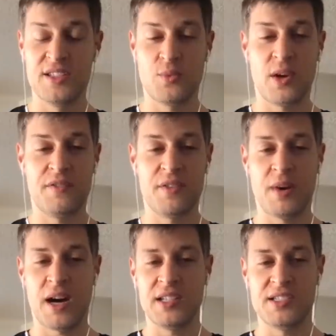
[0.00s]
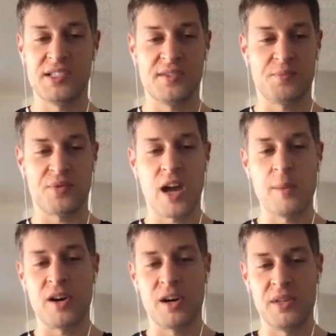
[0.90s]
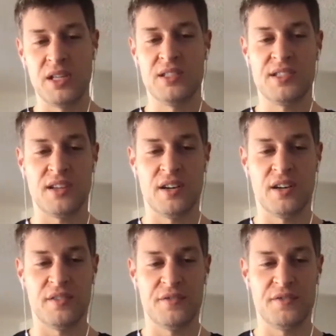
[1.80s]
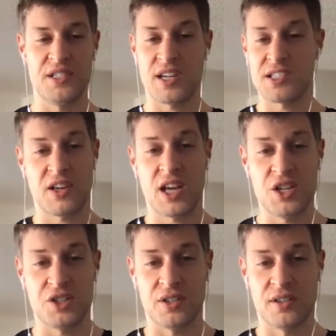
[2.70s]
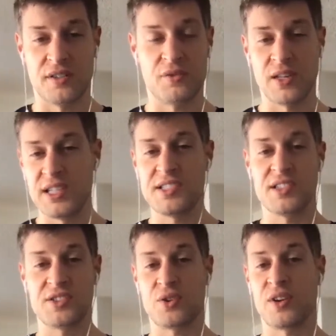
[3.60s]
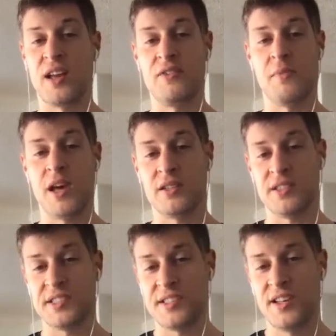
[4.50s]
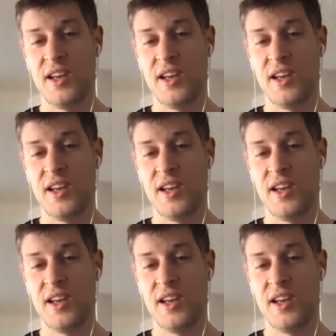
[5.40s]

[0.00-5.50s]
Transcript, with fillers: one of the body's primary means of detoxification of releasing certain heavy metals